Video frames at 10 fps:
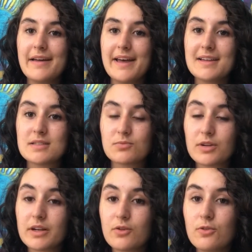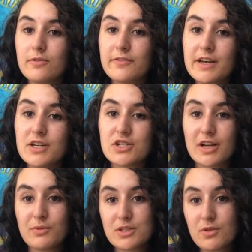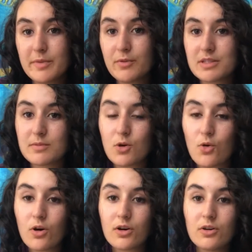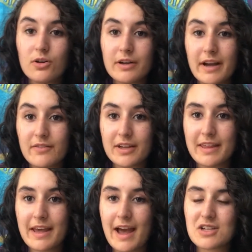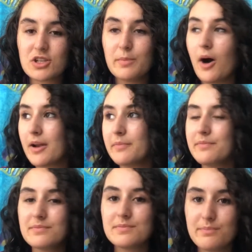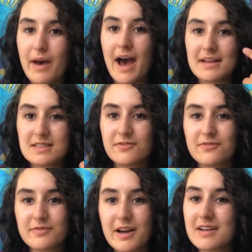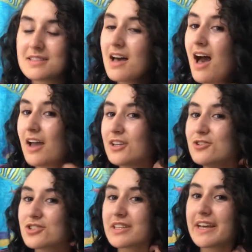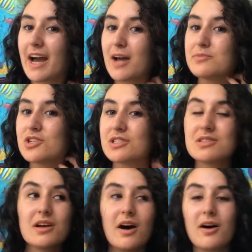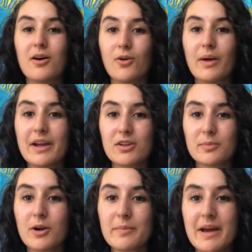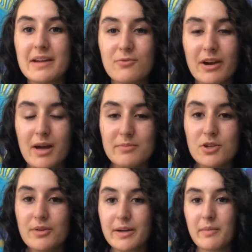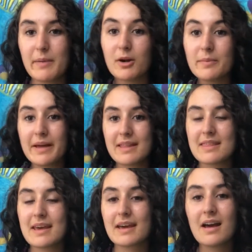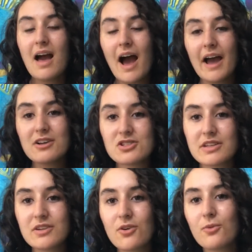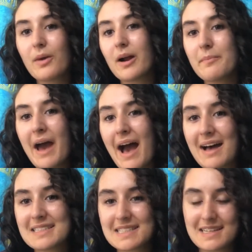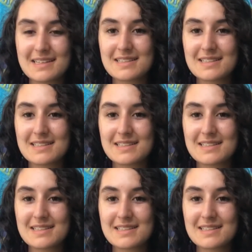and some really cool fish, and I went swimming with some coral and everything. I actually bought a mask, because usually I'm just a regular mermaid, and when I'm doing my mermaid thing, I usually don't wear a mask.